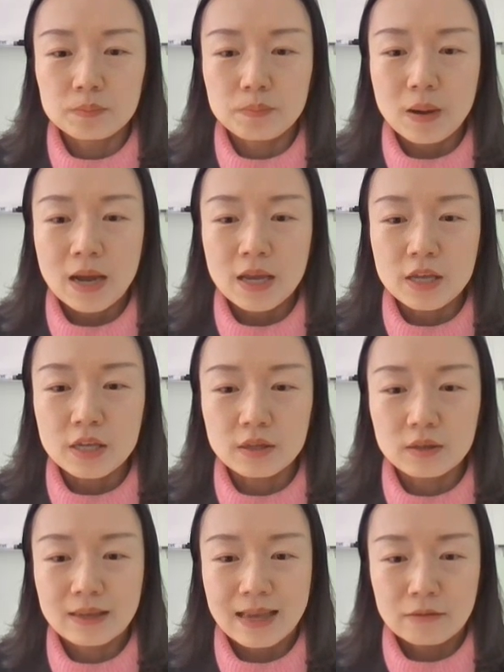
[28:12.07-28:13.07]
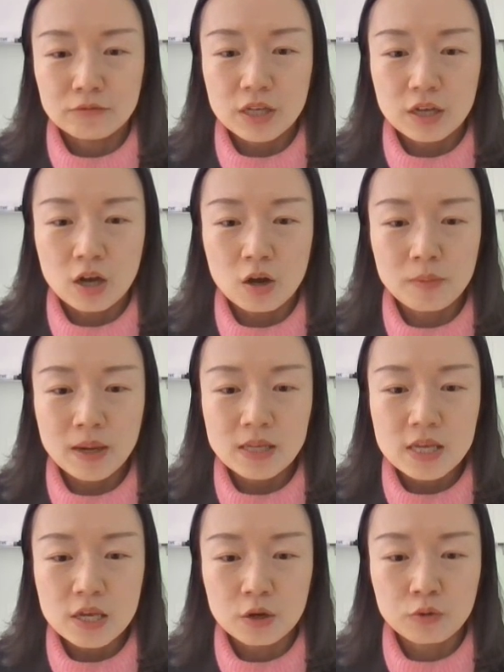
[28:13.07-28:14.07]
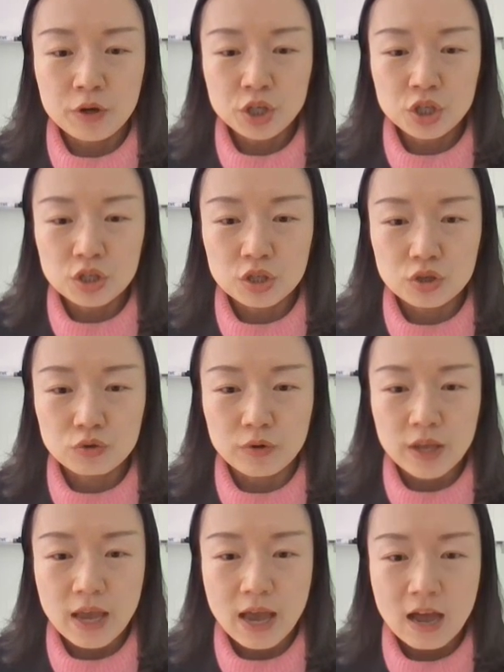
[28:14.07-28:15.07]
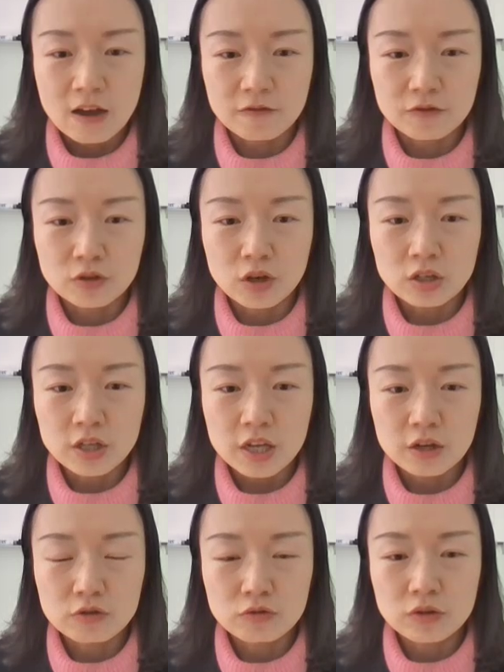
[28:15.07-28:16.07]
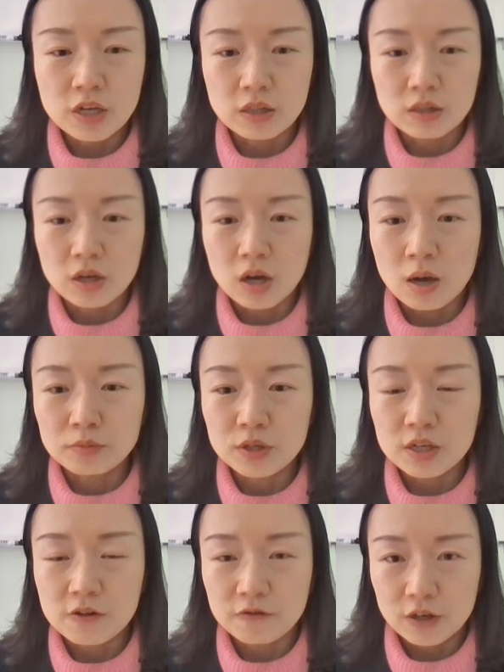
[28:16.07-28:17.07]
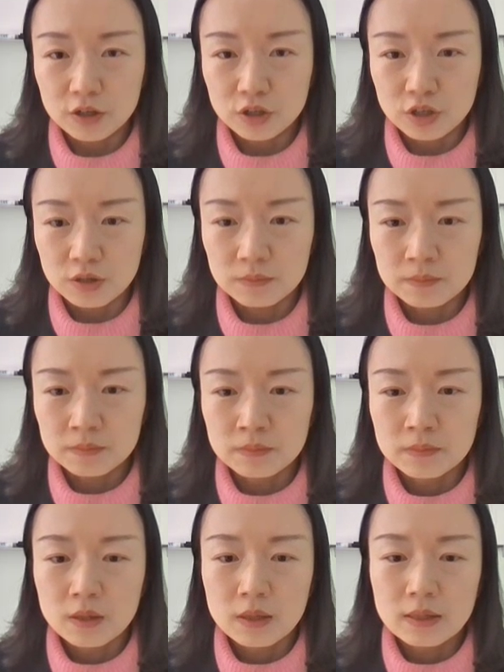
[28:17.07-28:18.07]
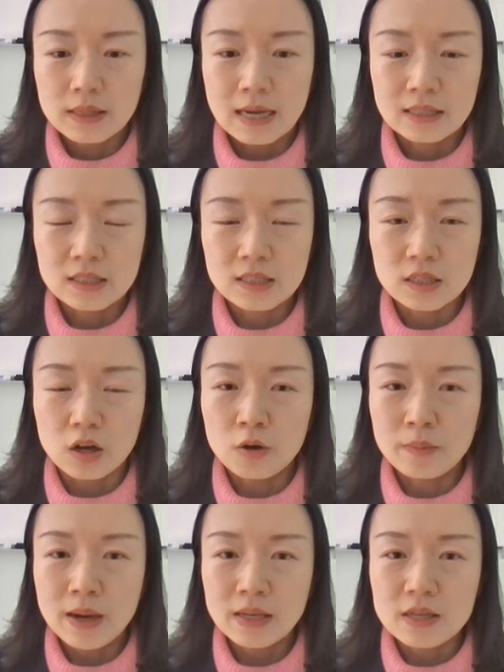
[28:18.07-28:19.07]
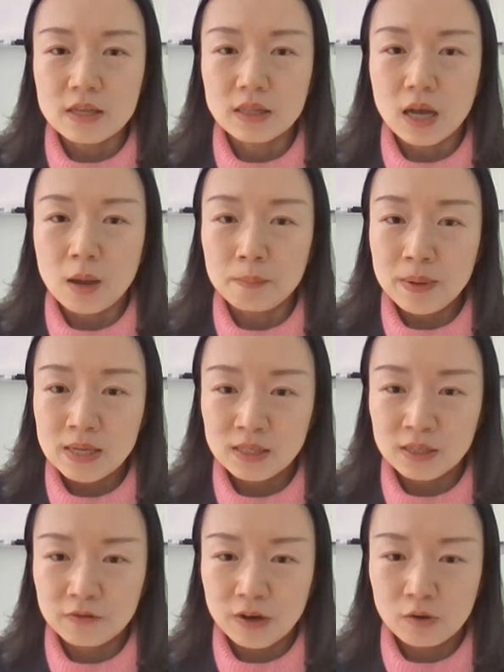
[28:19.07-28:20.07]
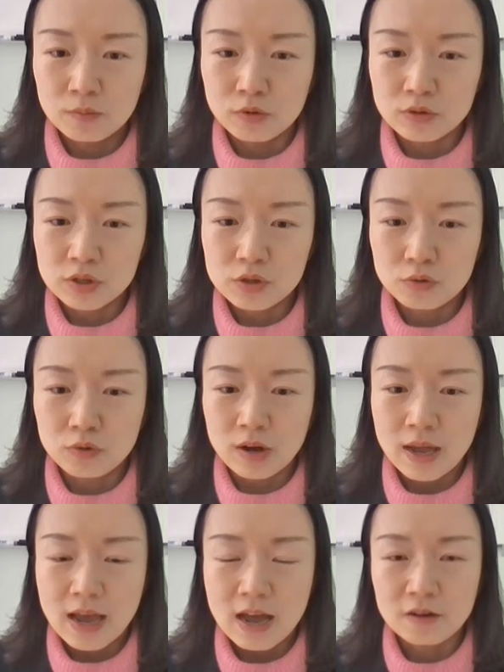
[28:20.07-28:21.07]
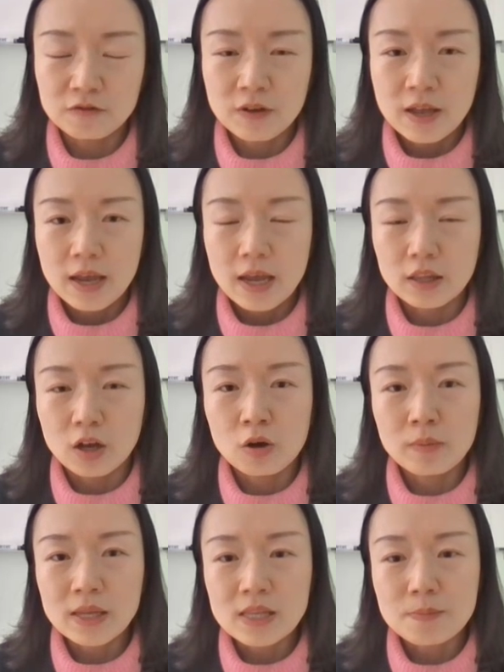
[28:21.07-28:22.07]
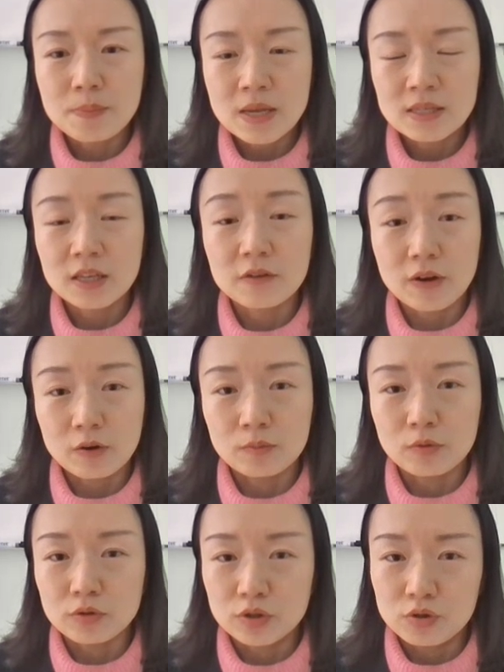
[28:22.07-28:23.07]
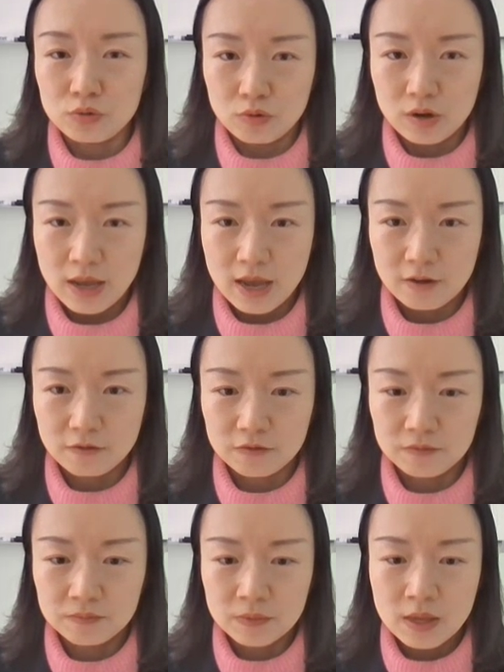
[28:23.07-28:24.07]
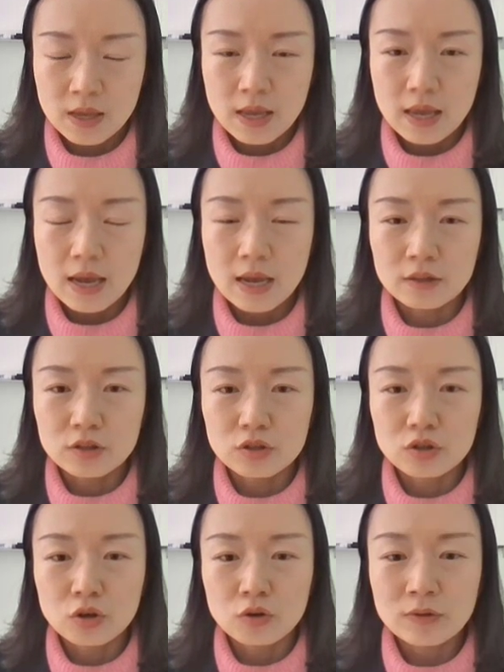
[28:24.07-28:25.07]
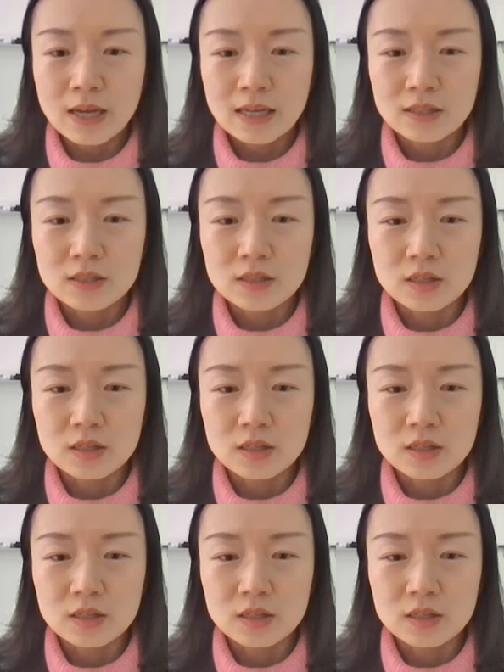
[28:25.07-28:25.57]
by counting how many equations do we have, not including the objective function, that's how many non-basic variables you will have and how many basic variables you will have. And know that